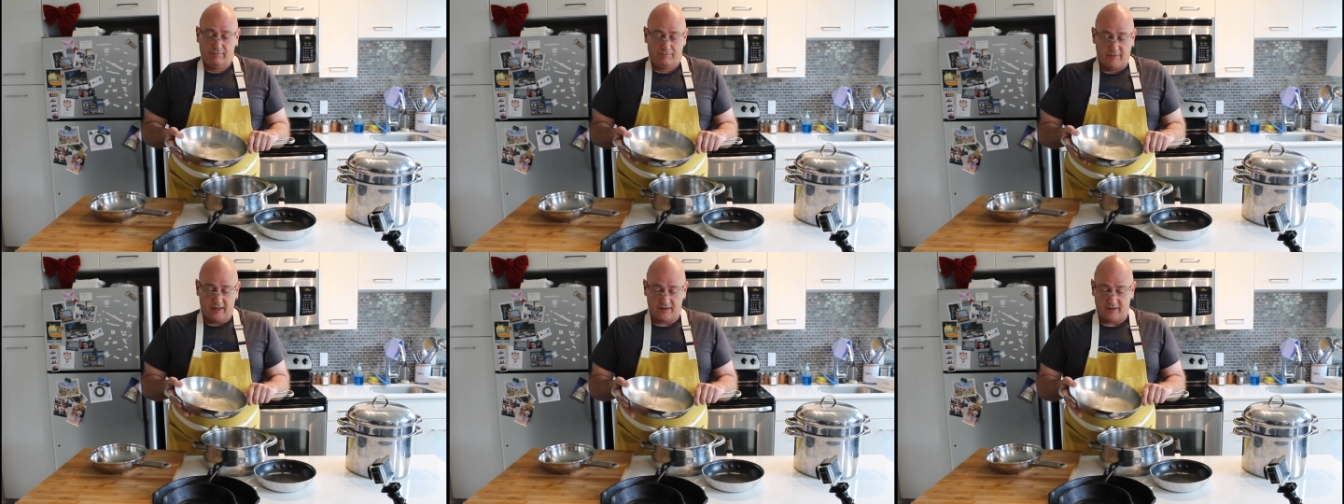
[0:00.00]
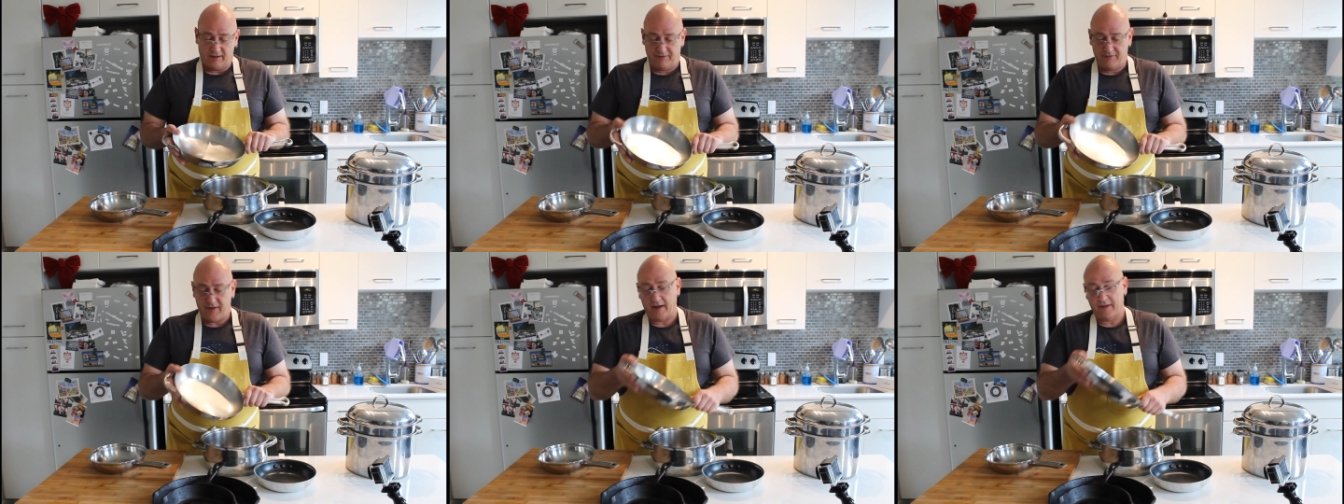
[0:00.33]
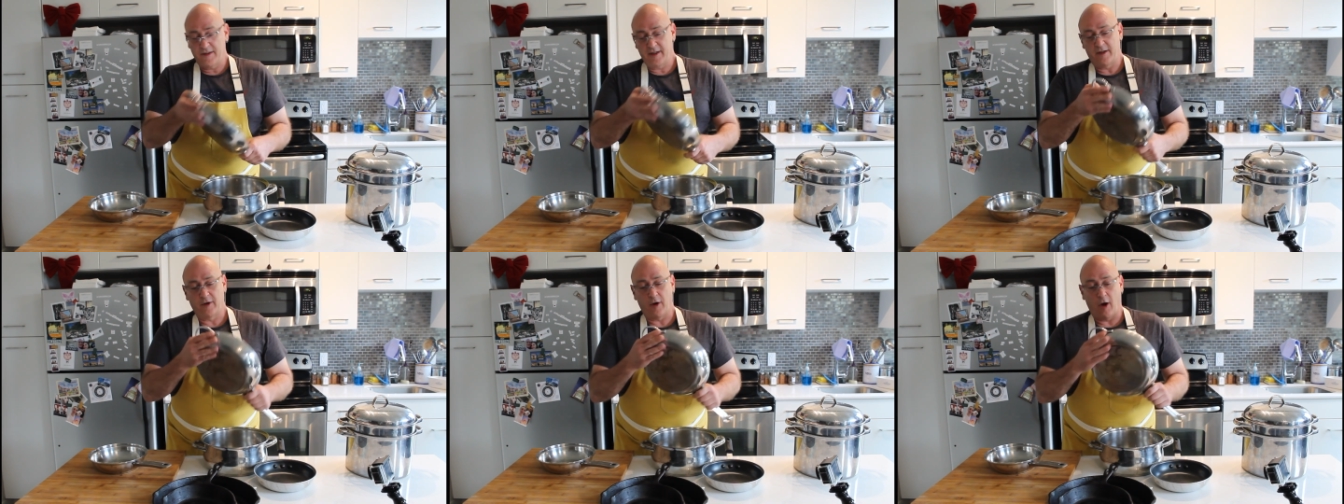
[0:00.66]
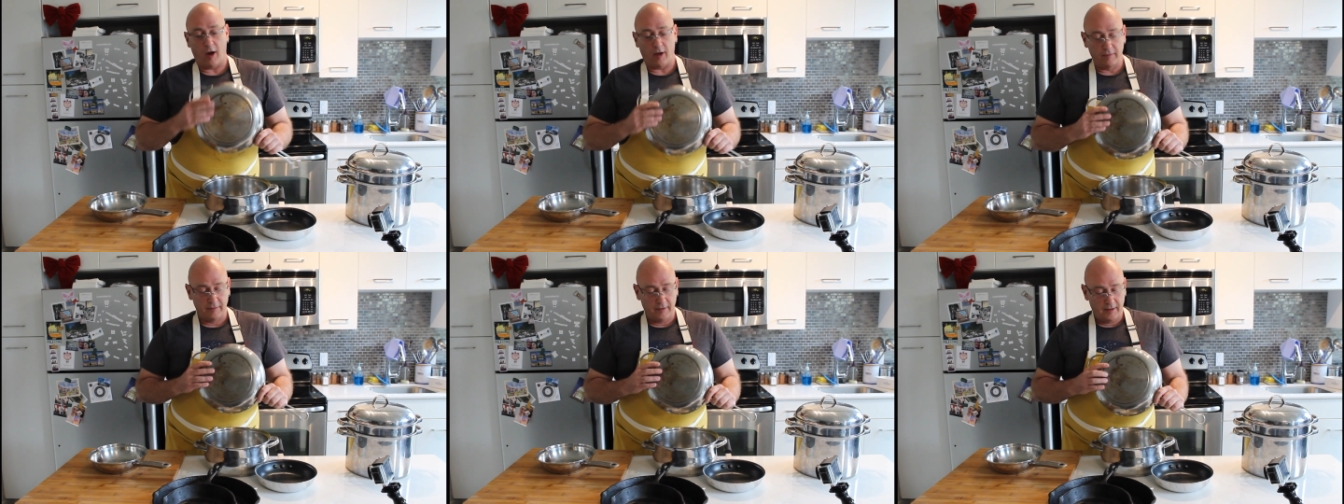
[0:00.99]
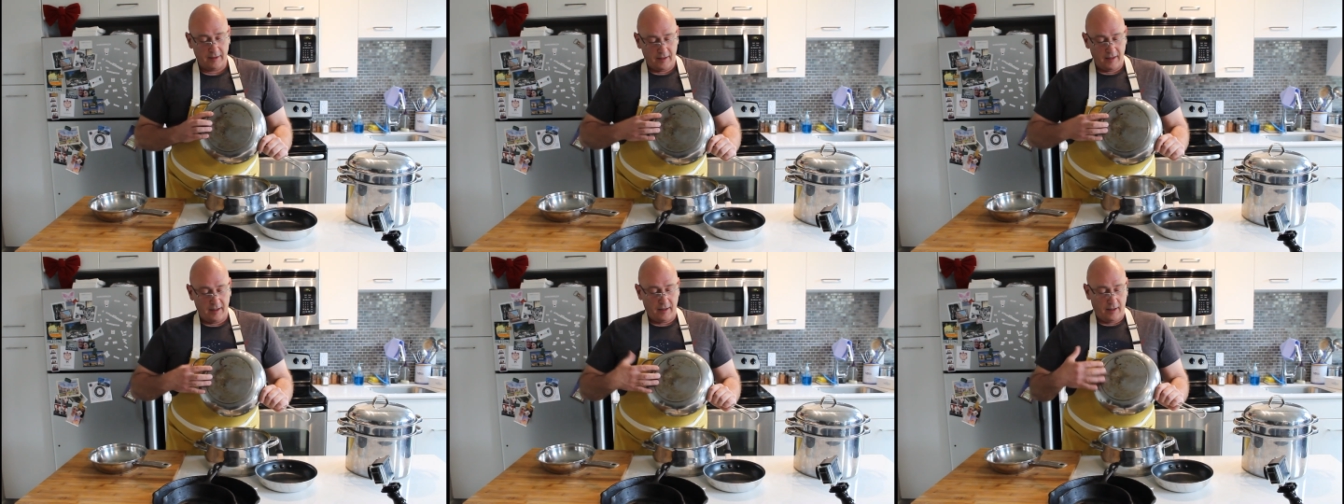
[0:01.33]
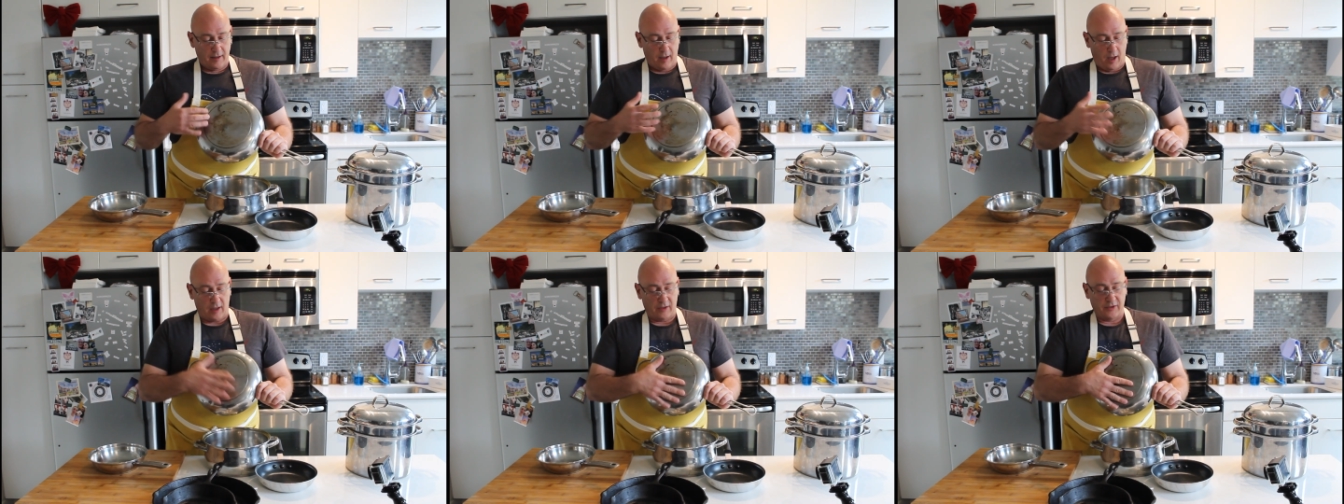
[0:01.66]
hasn't affected at all.
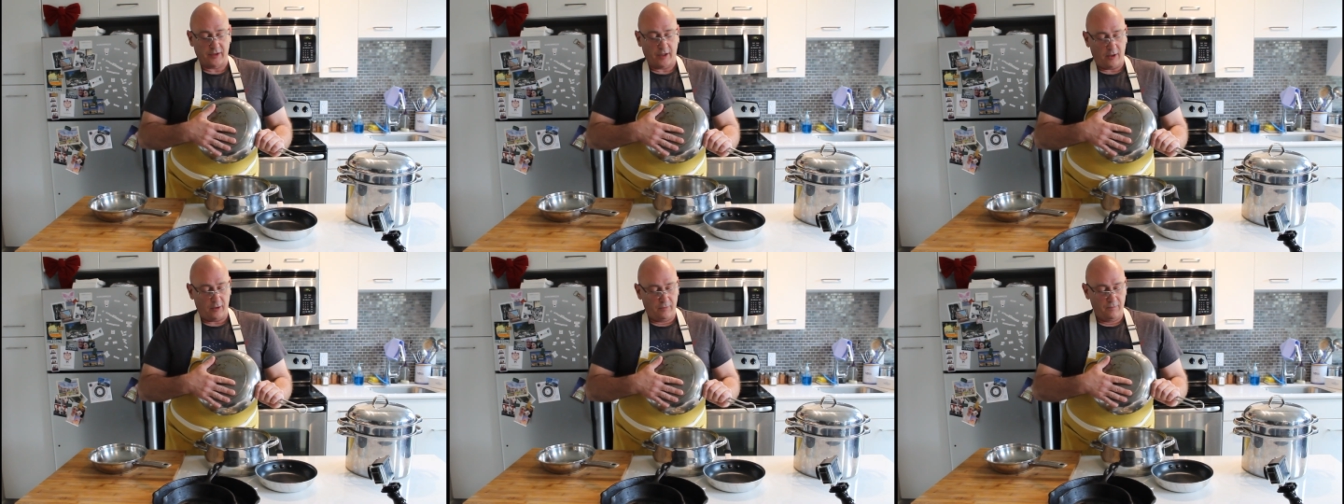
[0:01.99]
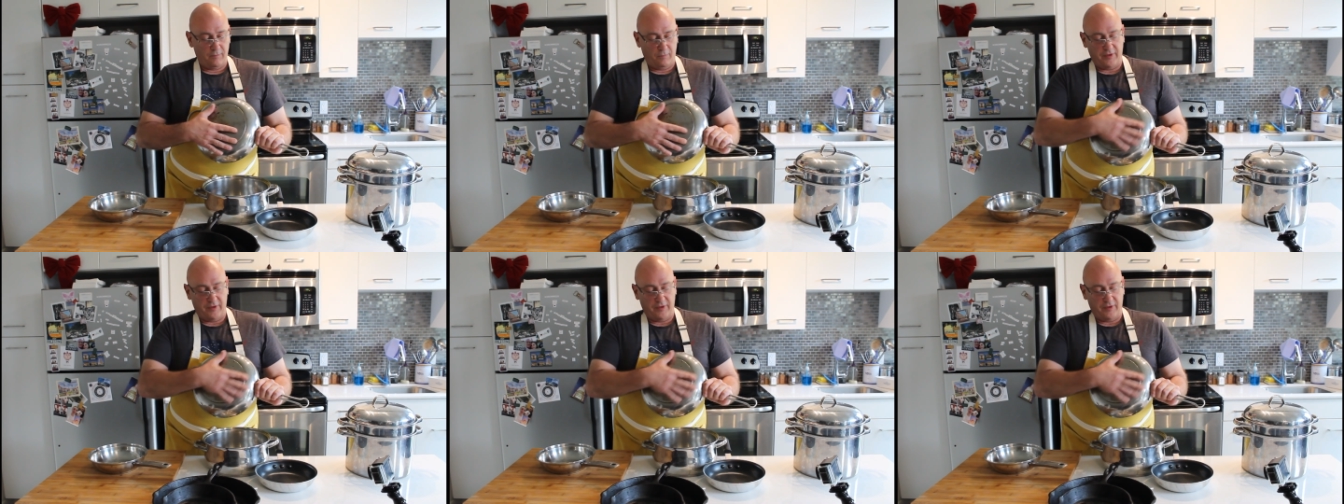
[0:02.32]
Also